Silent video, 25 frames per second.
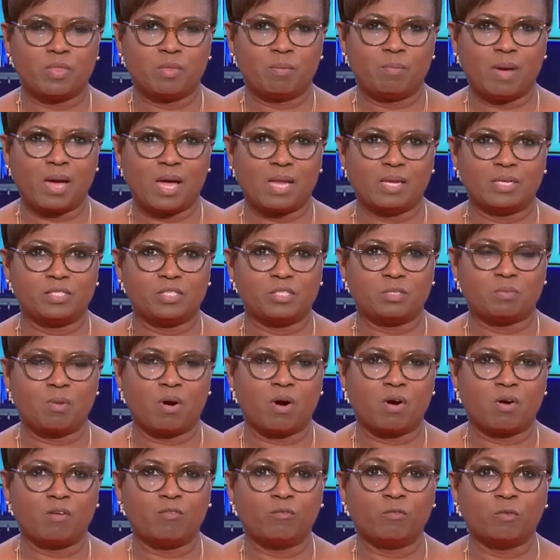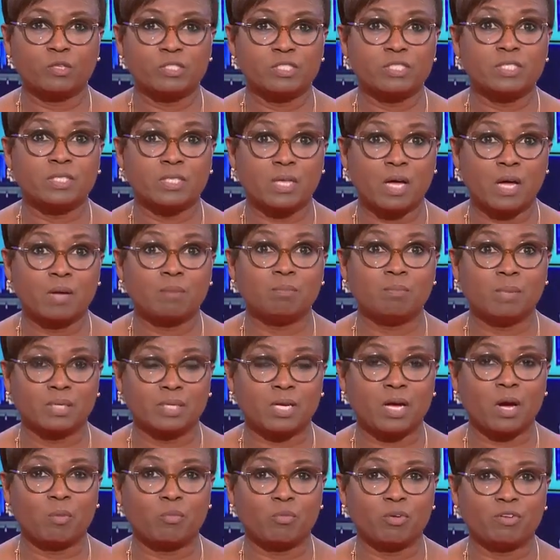the ballot tomorrow for some
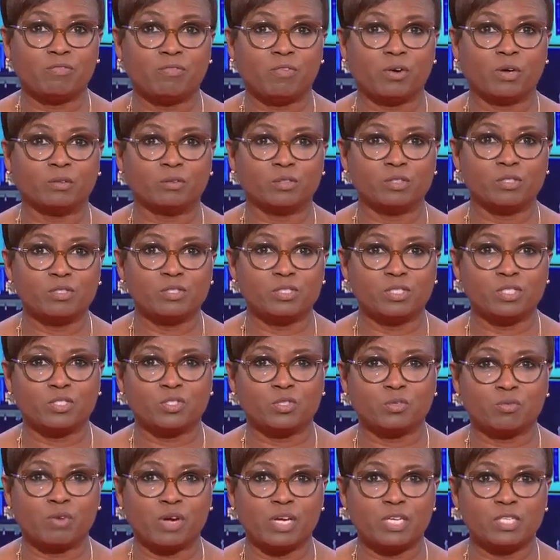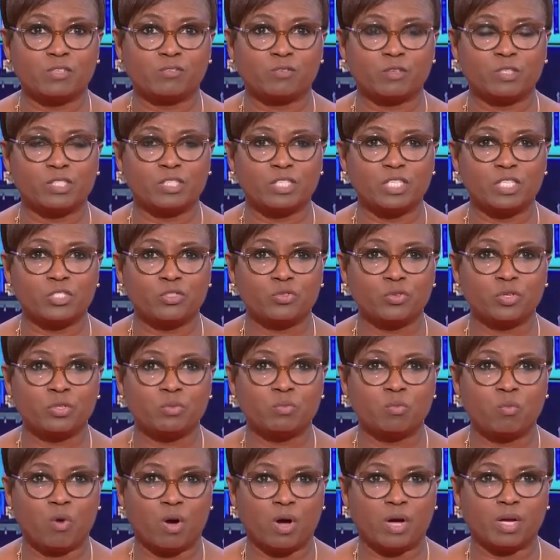Montgomery voters is the race for
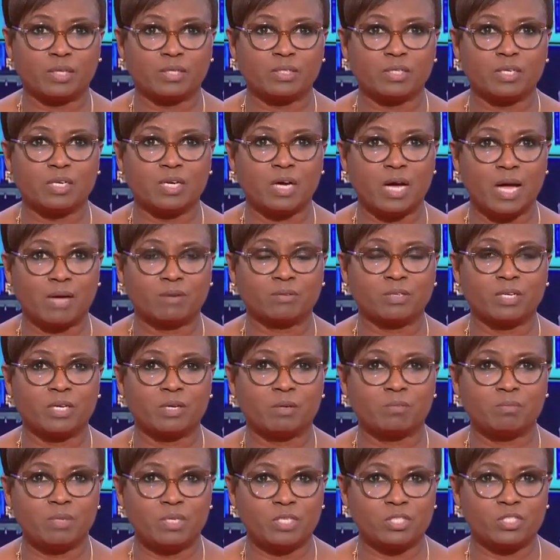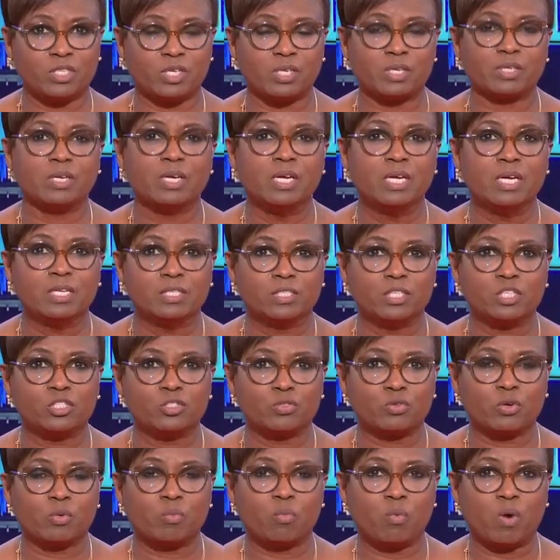District 1 County Commission.
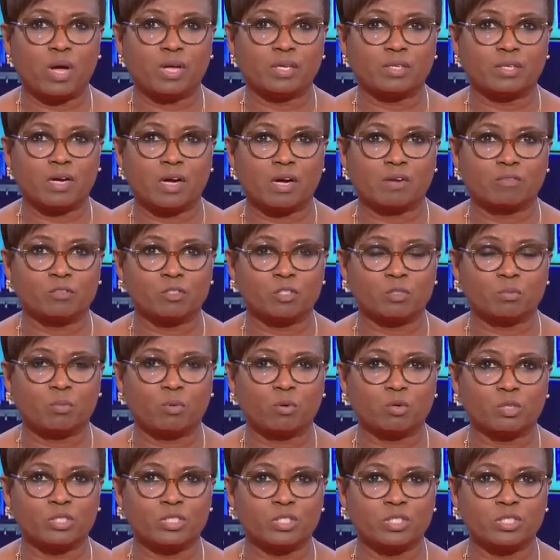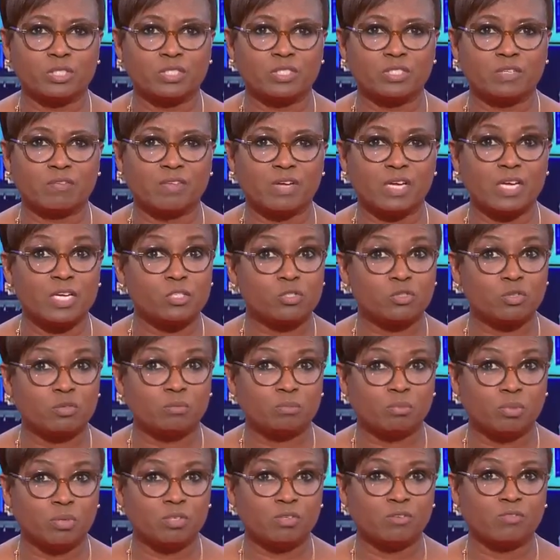District 1 covers portions of the
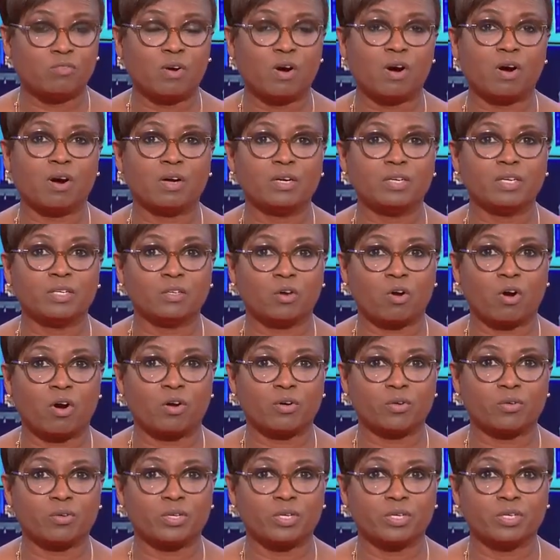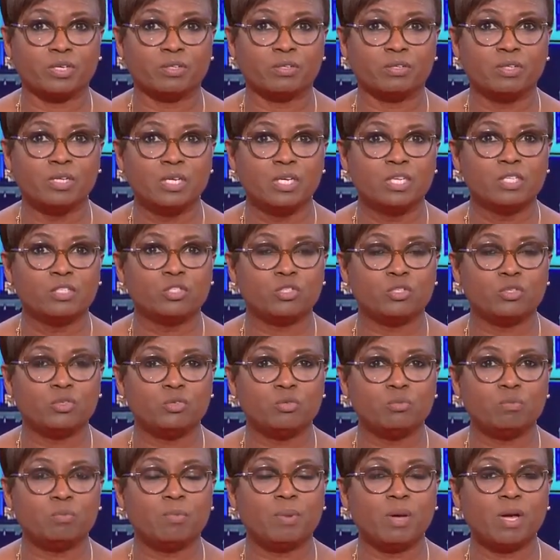Eastern Boulevard and Carter Hill
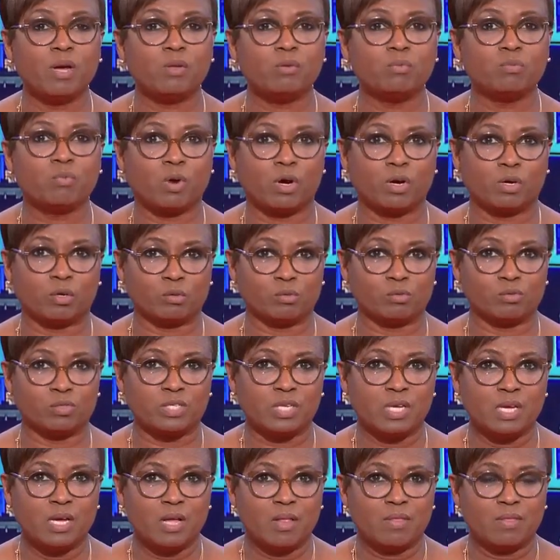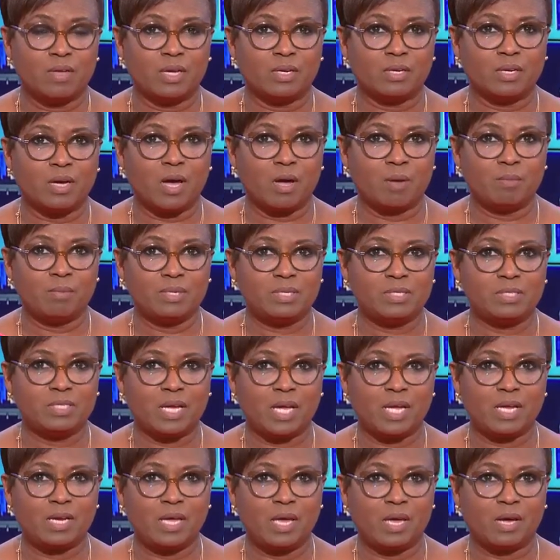to Bell Roads. The incumbent
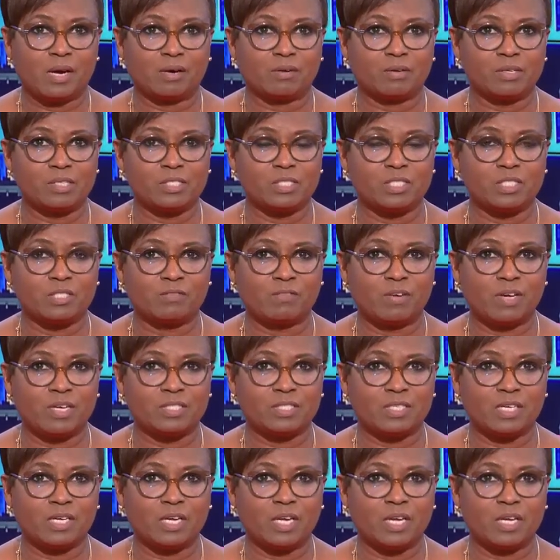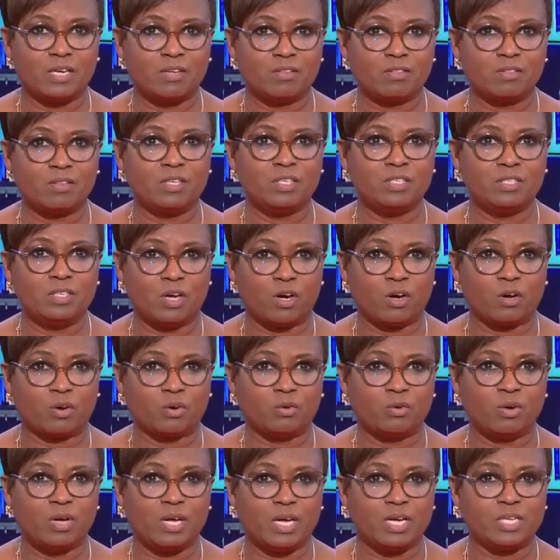Dan Harris is facing Kenneth
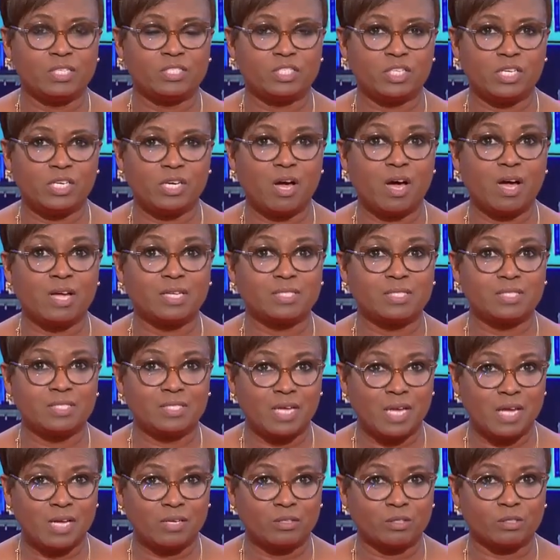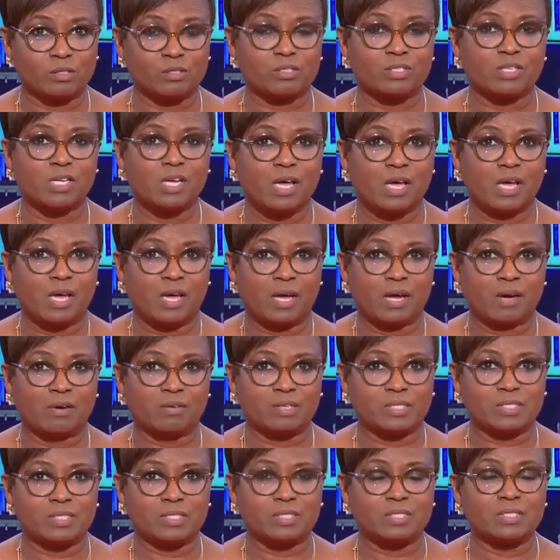Leno and Jihan Sanders.
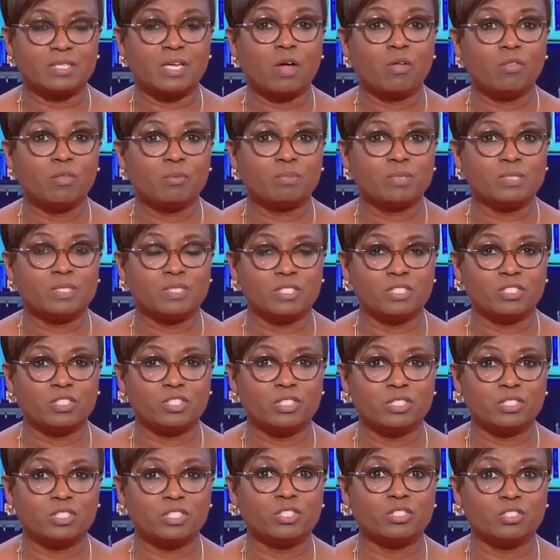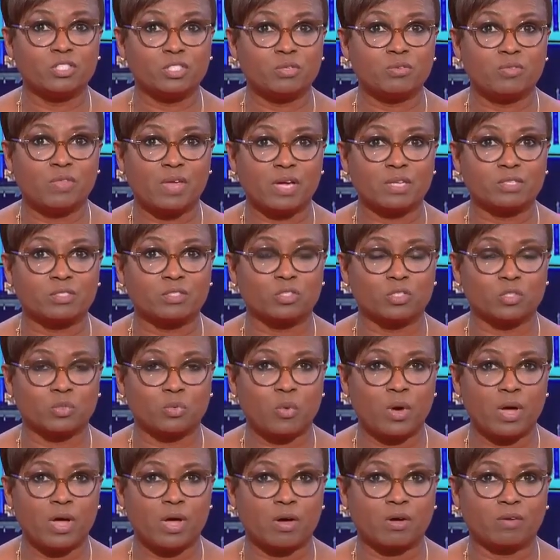Harris has held the position since
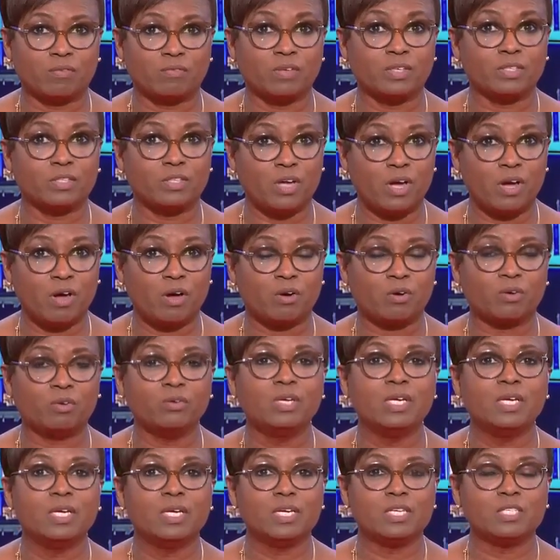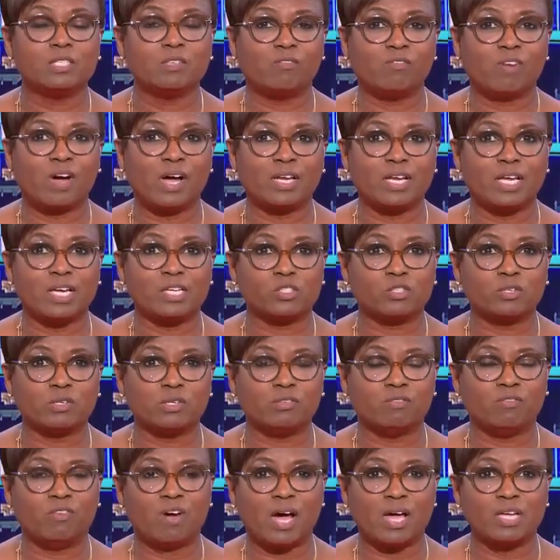2012. Leno is a financial
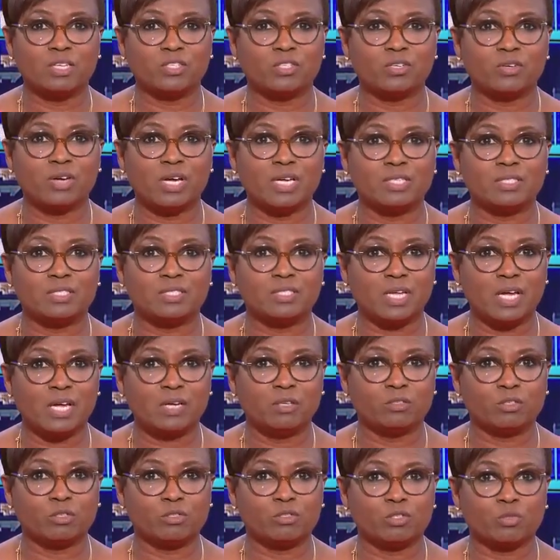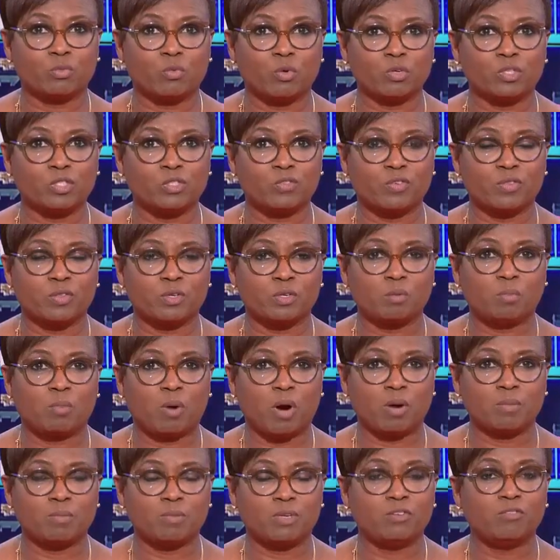advisor and Sanders works for the
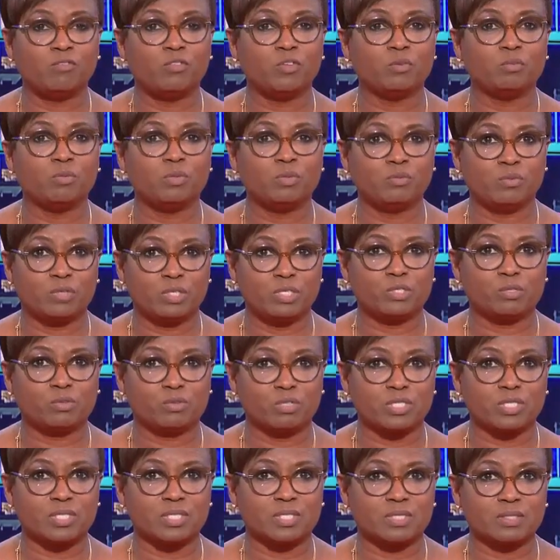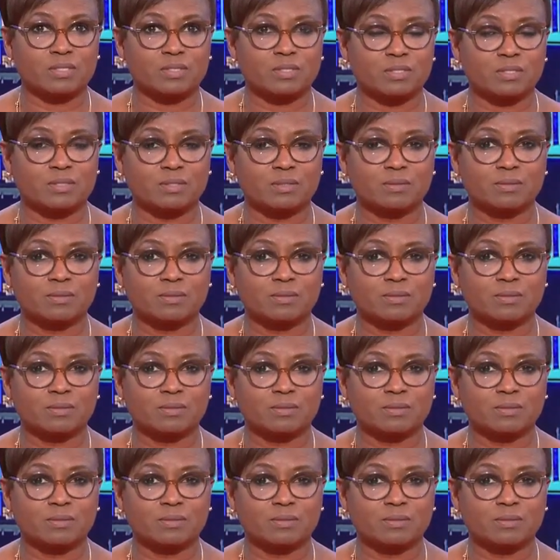Department of Human Resources.